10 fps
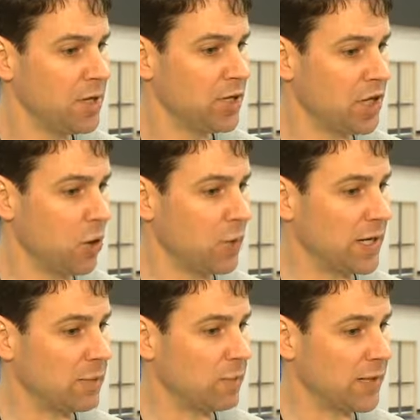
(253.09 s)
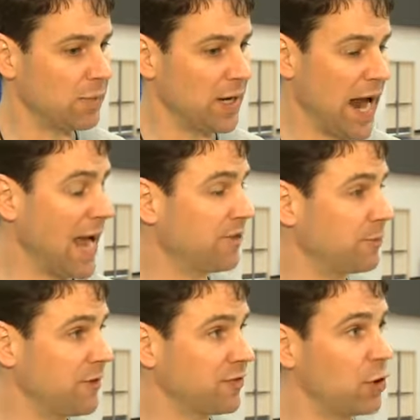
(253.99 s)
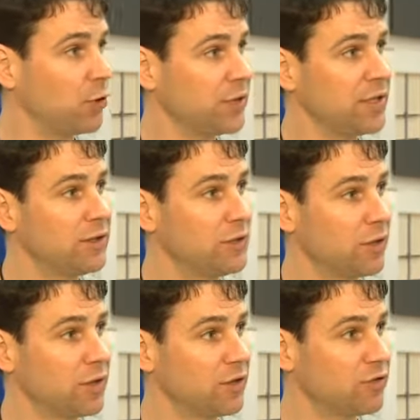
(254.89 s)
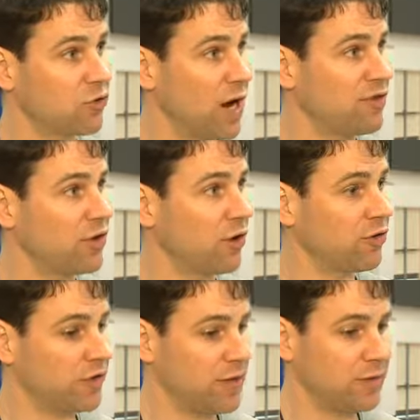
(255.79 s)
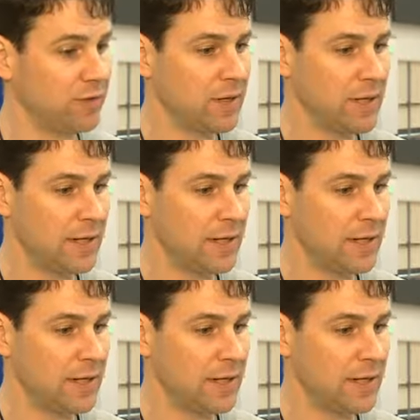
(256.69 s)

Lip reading: We had some difficulty during a stretch in our season,